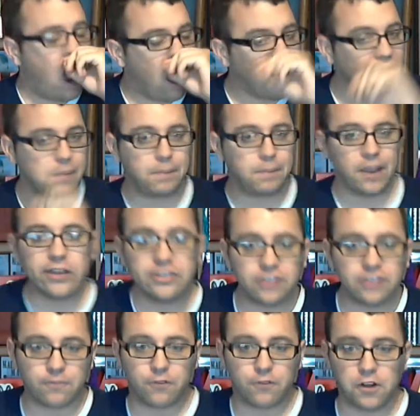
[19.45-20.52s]
All right,
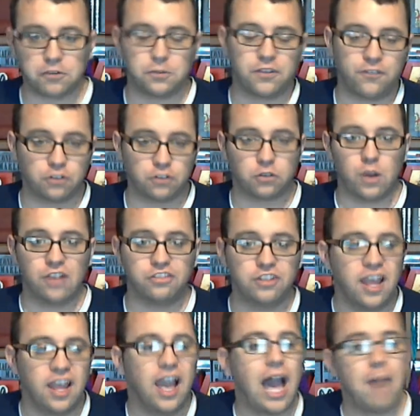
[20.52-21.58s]
Perry's up first with the first
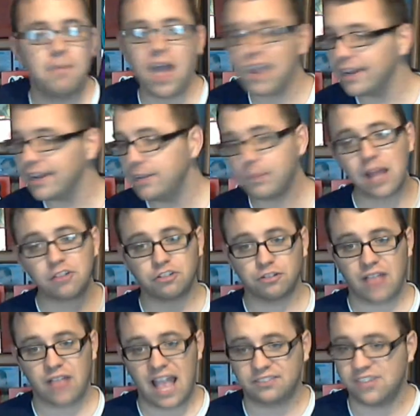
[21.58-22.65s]
question. I'm not going to pronounce
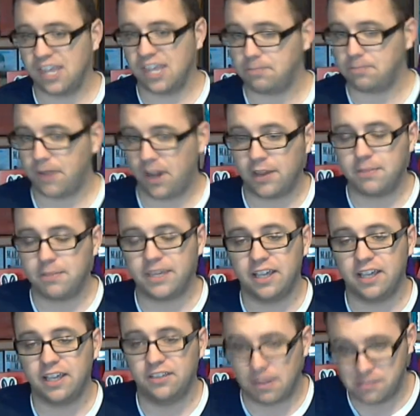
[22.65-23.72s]
your last name, Perry,
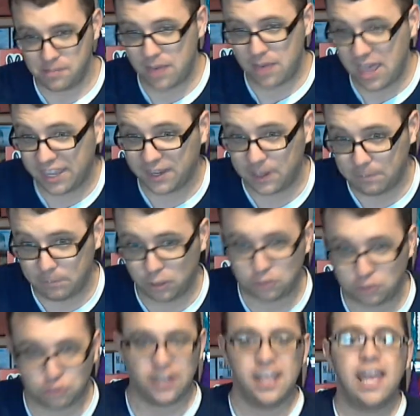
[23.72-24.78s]
because I'm probably going to
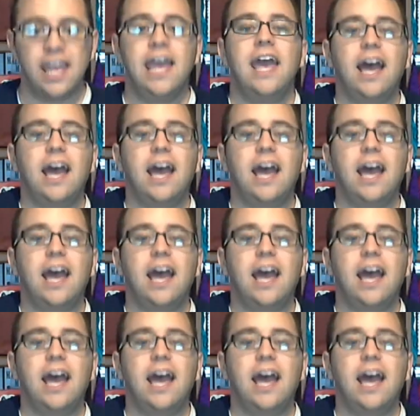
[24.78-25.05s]
butcher it.